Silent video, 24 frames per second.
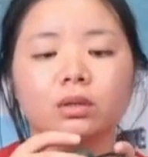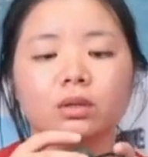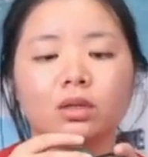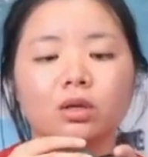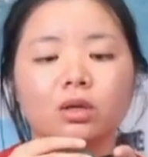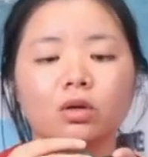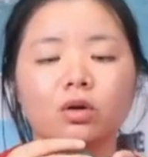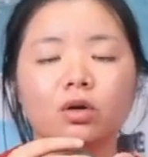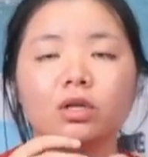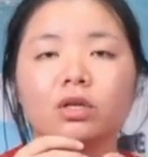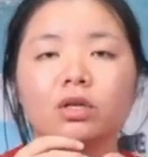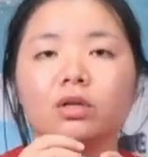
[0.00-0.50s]

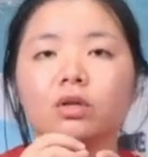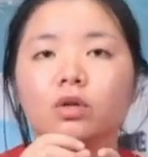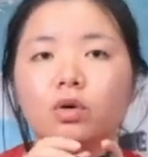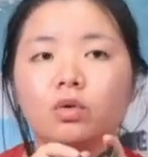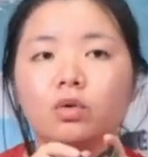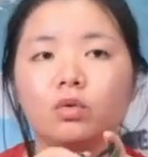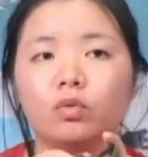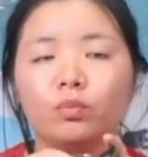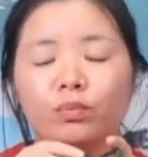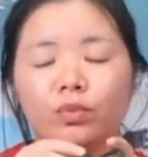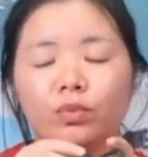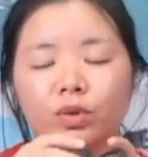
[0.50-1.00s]
got
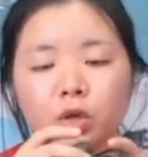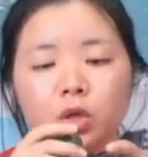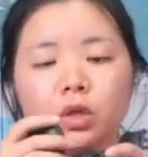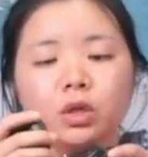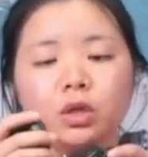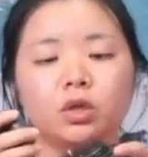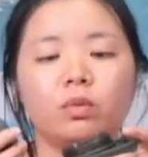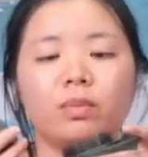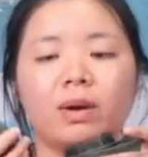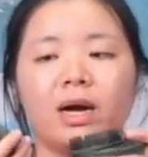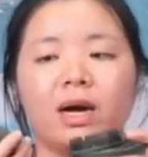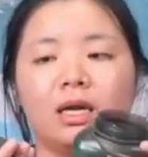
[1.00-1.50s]
no
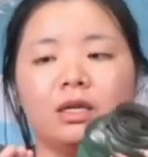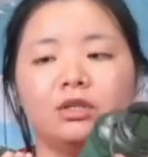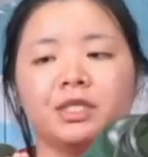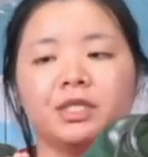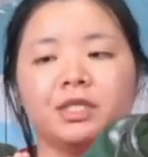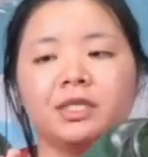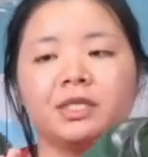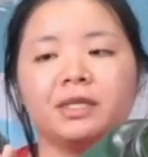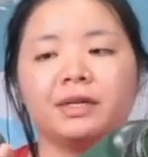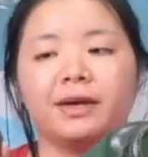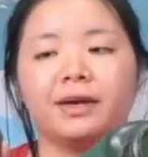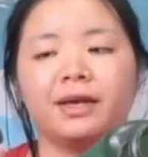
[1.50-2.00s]
nozzle part,
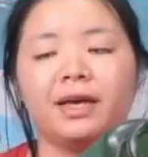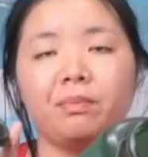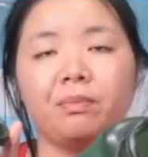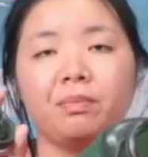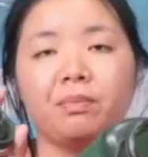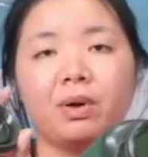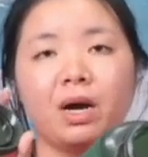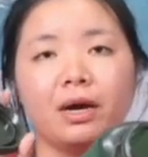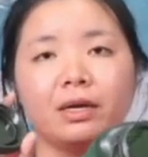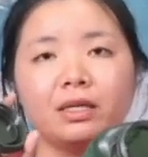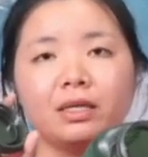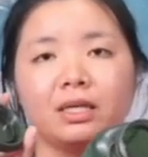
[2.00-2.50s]
just the cap
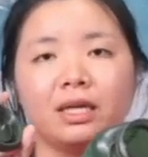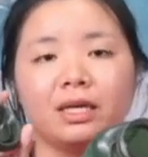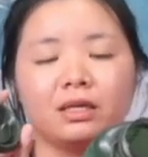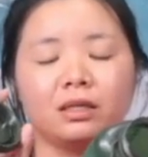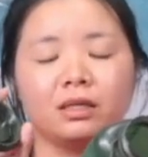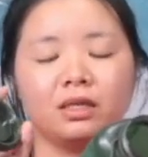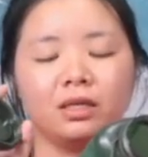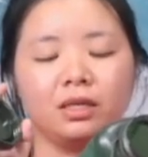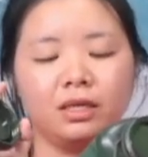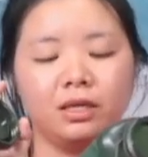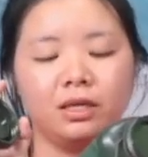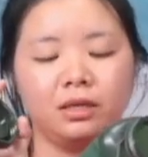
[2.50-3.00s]
part like
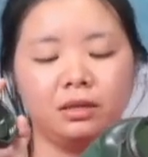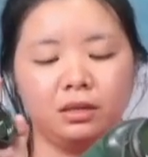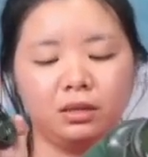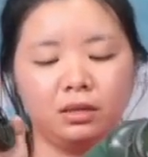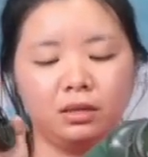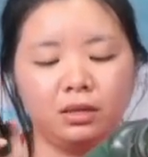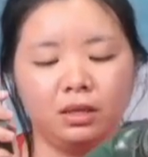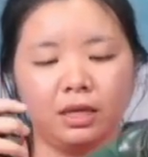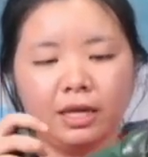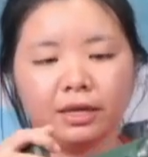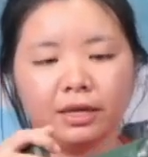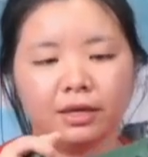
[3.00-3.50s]
the
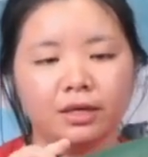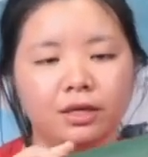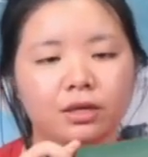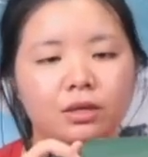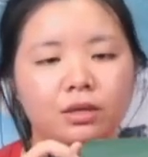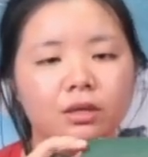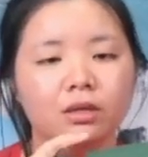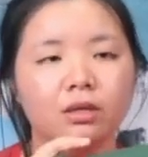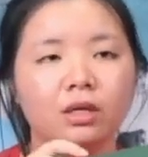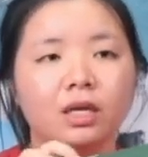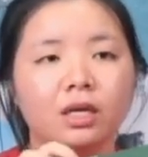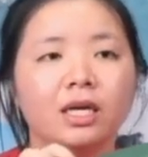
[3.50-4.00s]
like
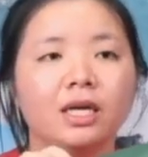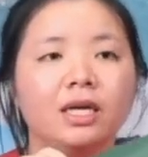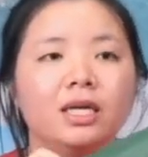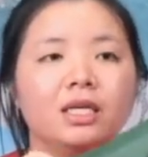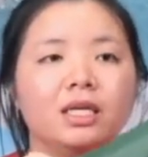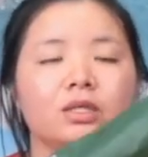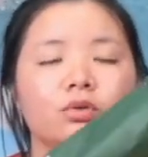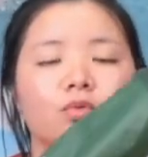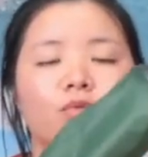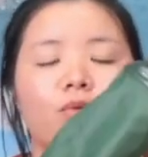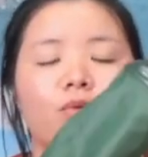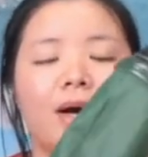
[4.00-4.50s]
here
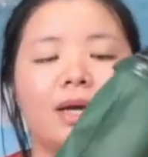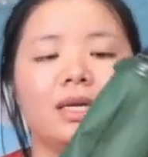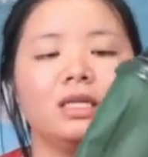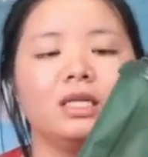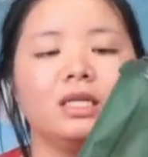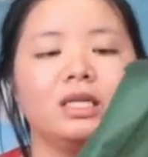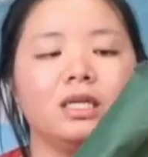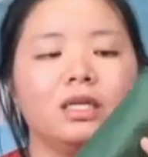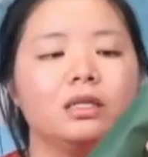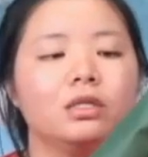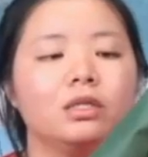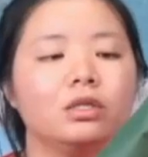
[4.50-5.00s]
is one
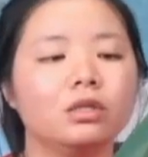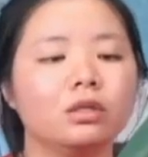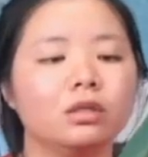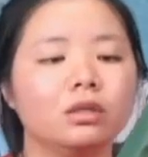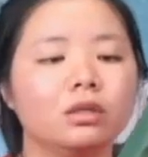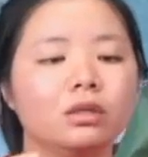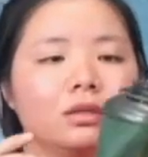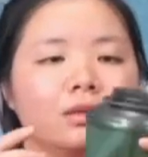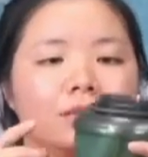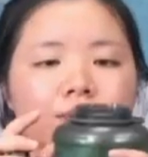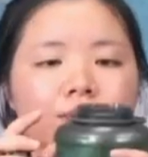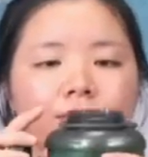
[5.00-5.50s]
liter.
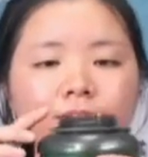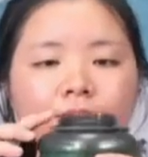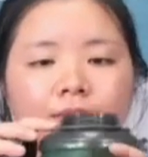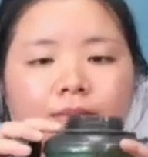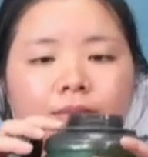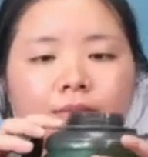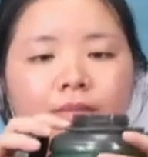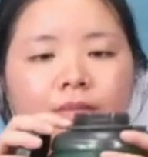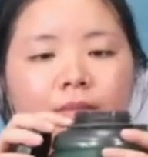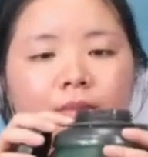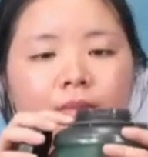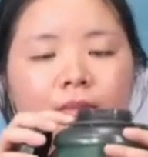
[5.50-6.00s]

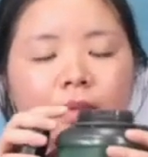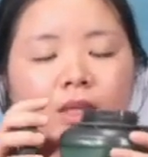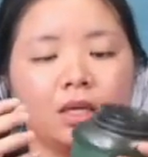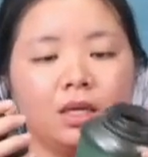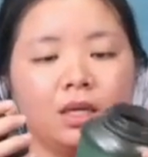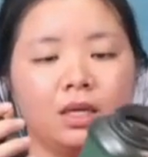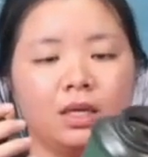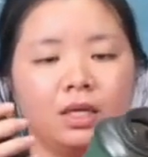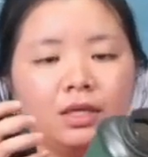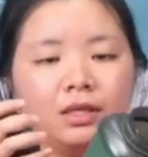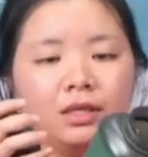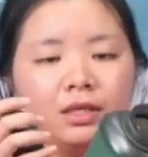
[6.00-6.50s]

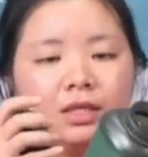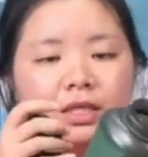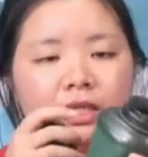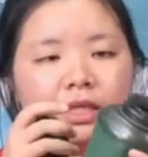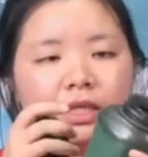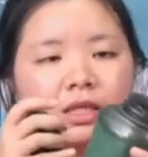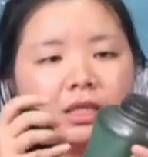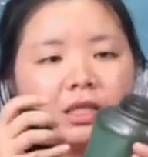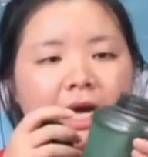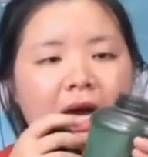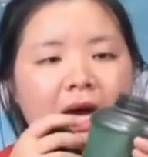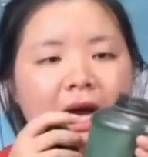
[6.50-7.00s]
This
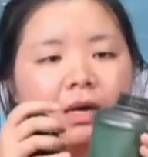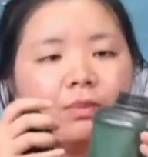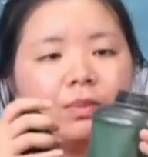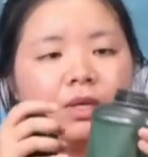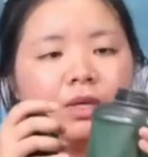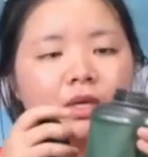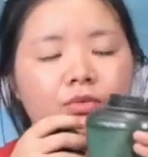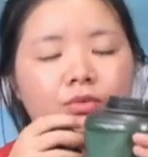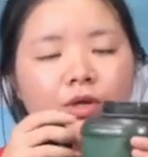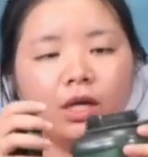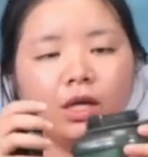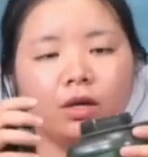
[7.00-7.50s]
is army
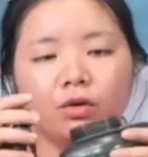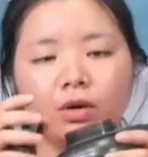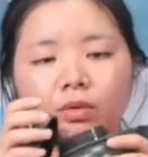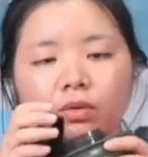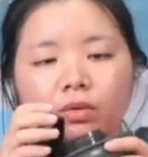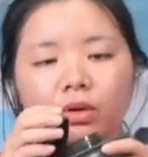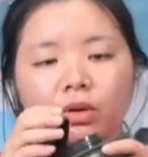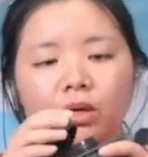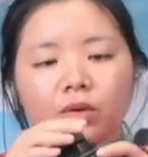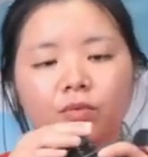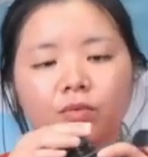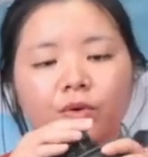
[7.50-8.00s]
green.
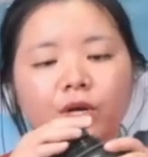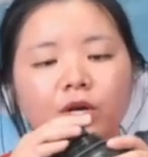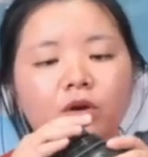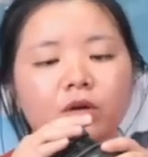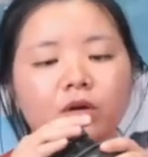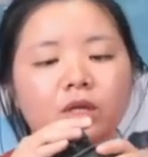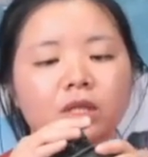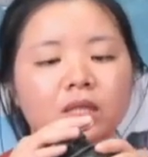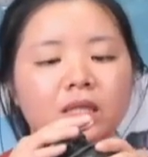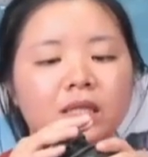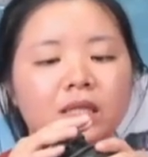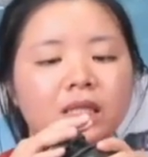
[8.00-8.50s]

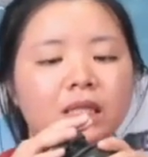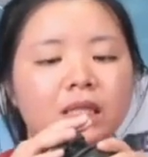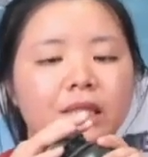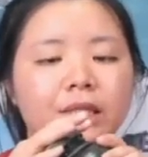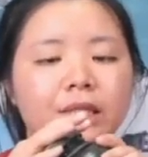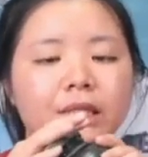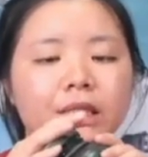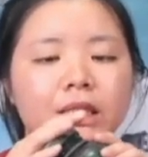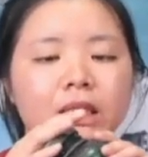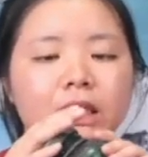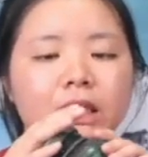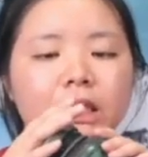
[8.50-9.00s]
because
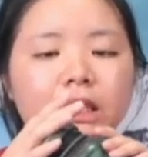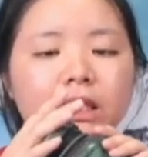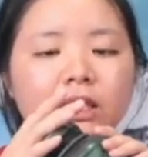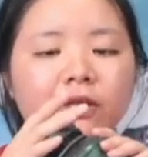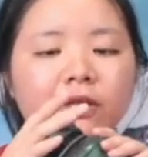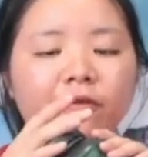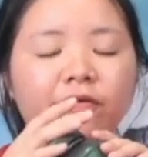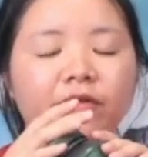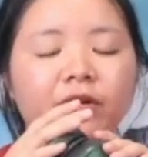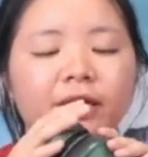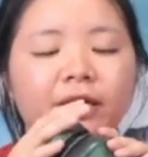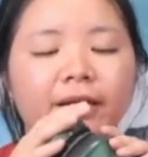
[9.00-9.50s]

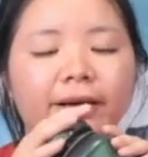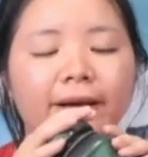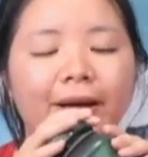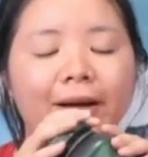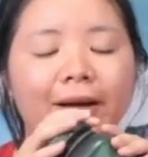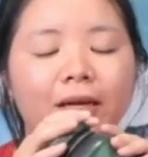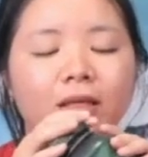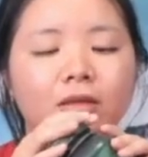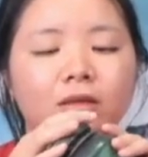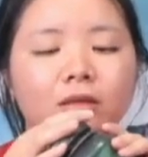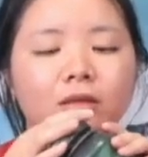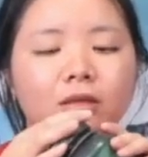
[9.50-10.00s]
different
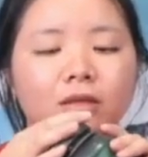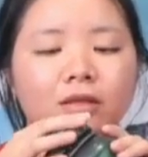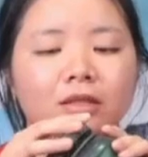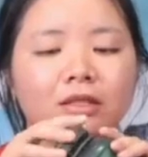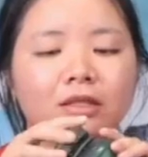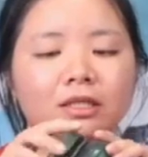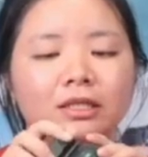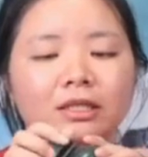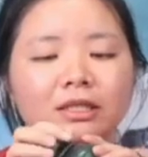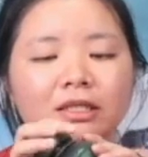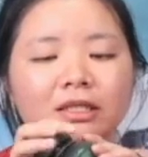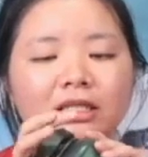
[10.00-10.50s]
colors.
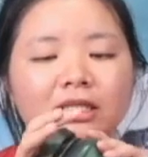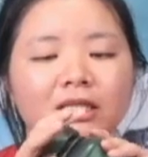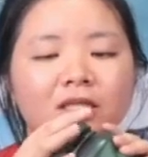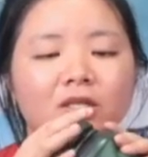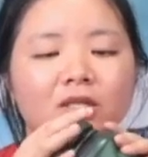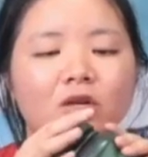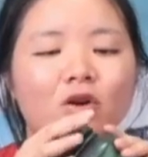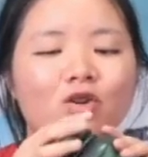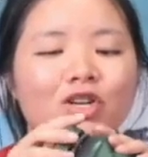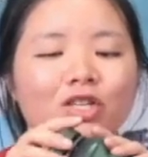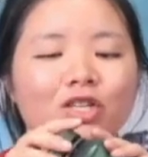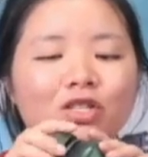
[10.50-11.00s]
It's
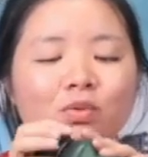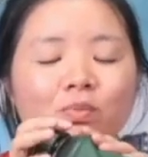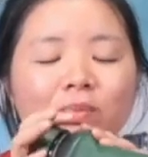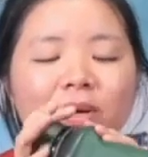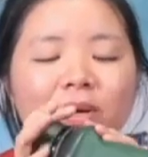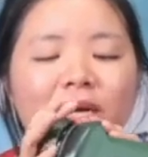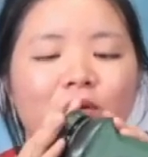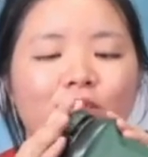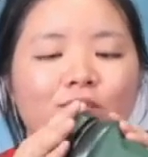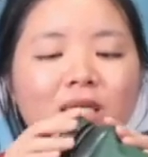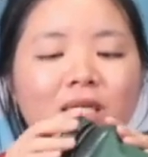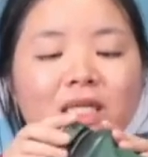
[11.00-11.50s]
also
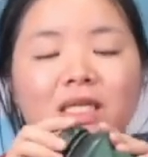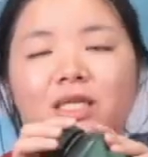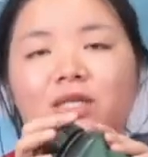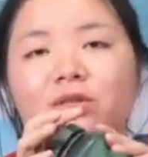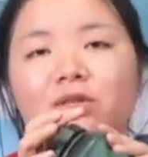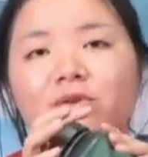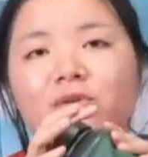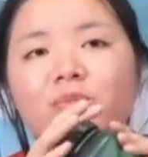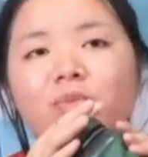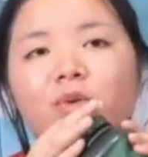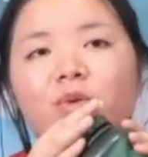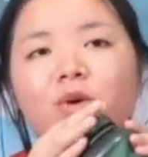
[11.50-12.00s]
made with
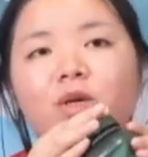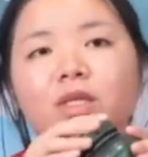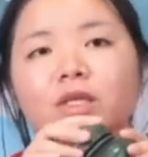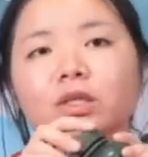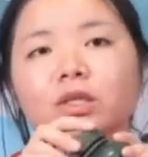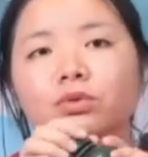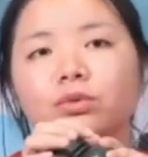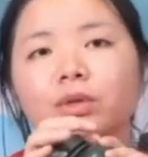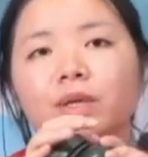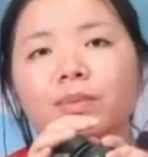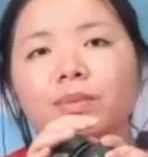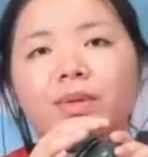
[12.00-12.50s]

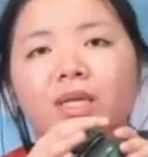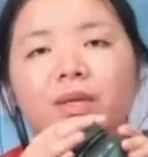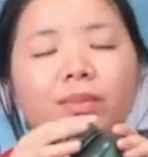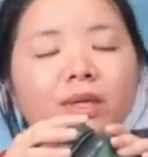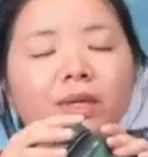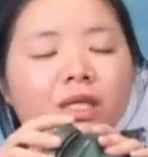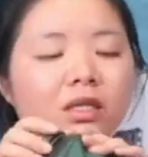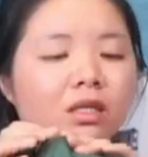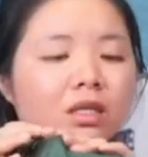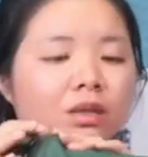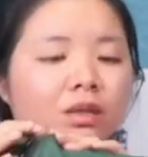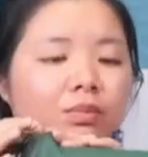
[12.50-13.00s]
0.3
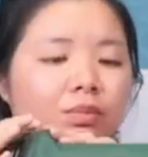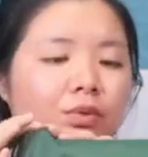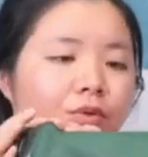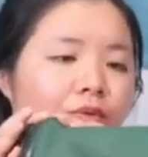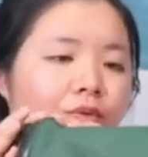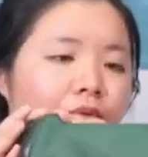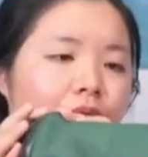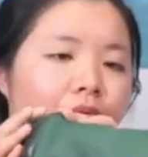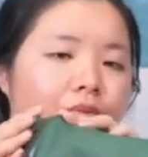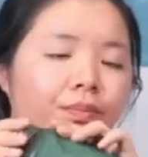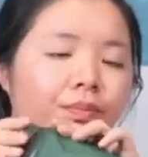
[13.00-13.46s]
millimeter TPU.